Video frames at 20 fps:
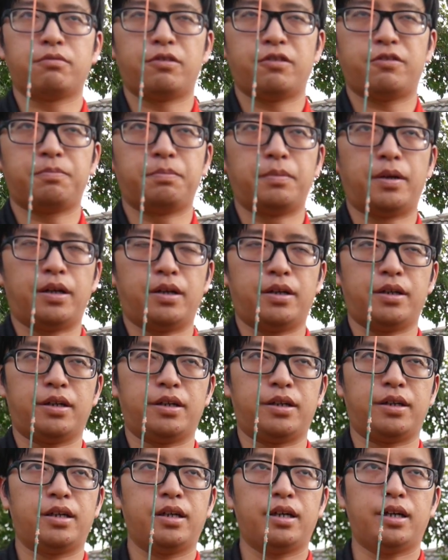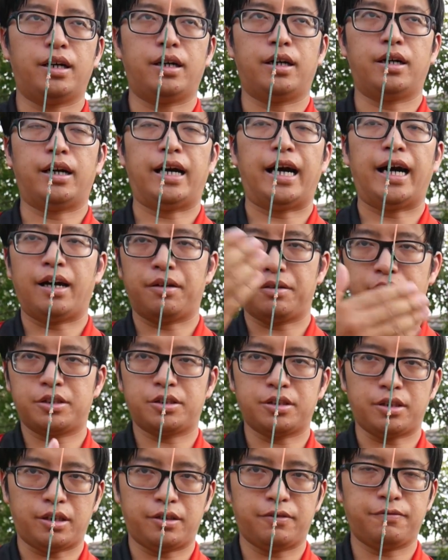with my
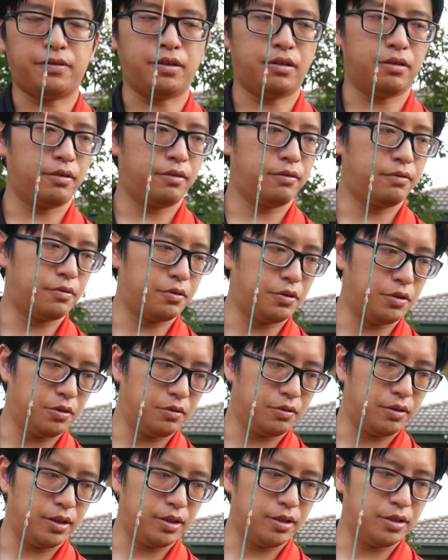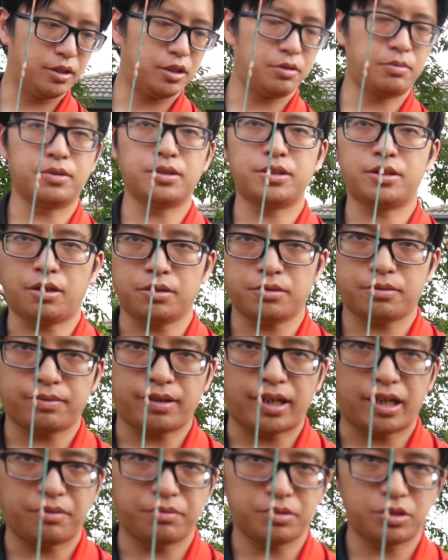outside follow through is the result of
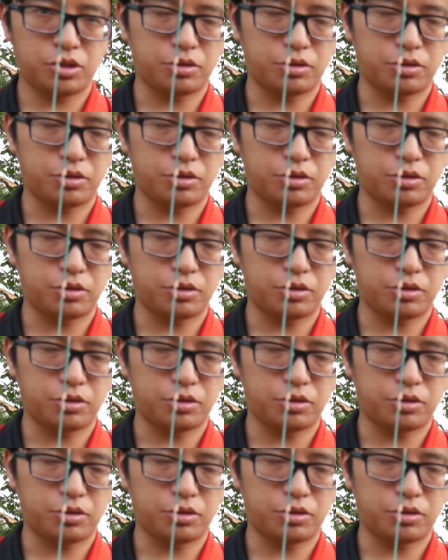how I was